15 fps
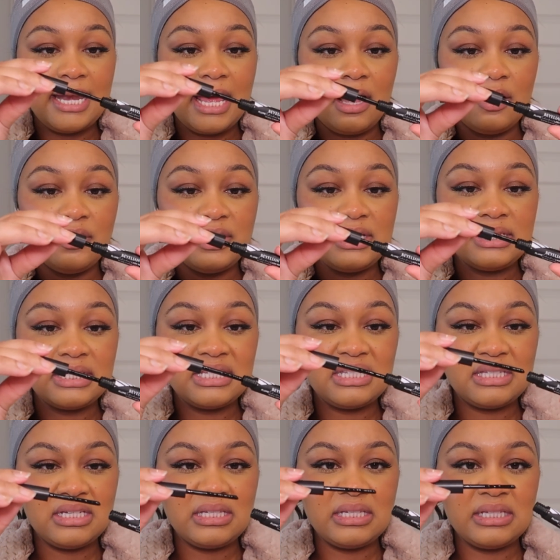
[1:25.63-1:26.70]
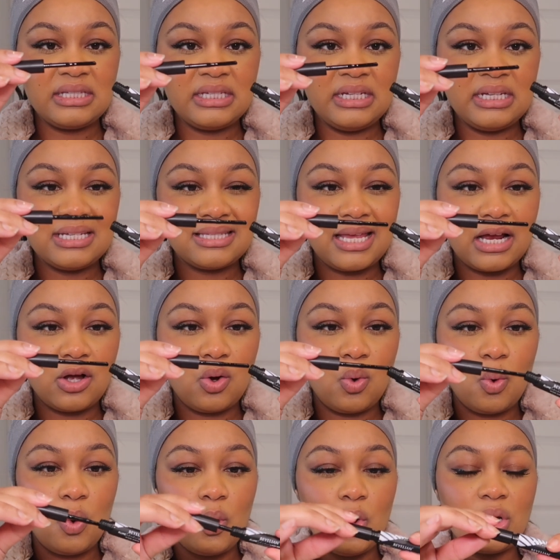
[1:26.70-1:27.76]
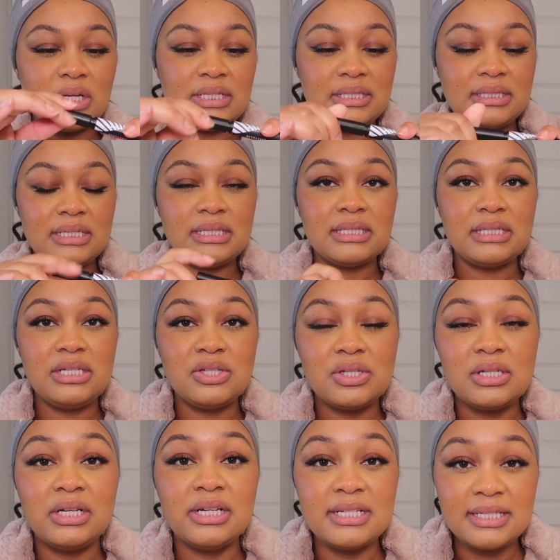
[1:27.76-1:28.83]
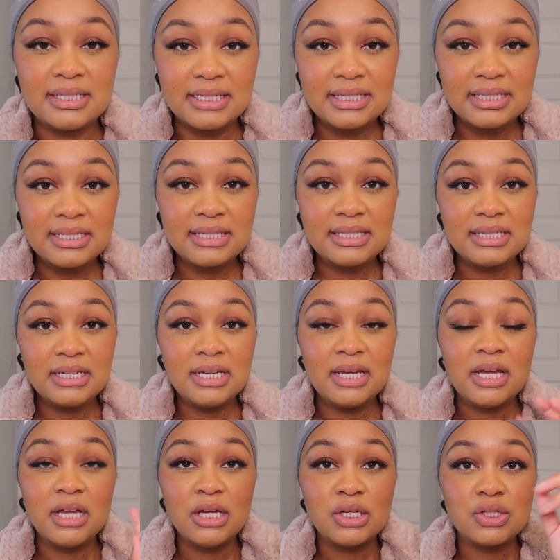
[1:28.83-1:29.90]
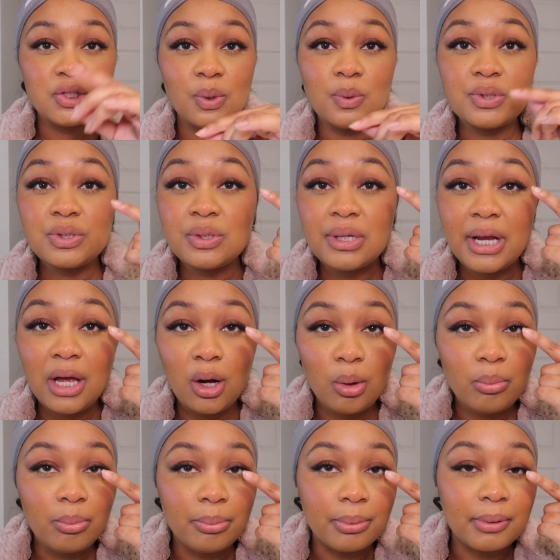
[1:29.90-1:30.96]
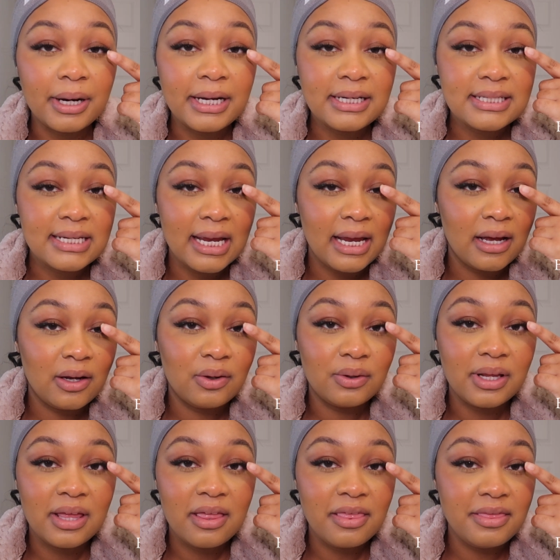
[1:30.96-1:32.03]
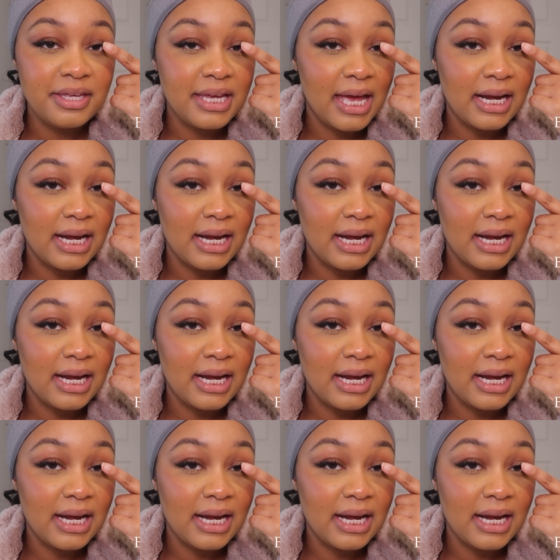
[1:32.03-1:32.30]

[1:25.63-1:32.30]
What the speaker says: Now this consistency is like an oil consistency, so it's going to help break down the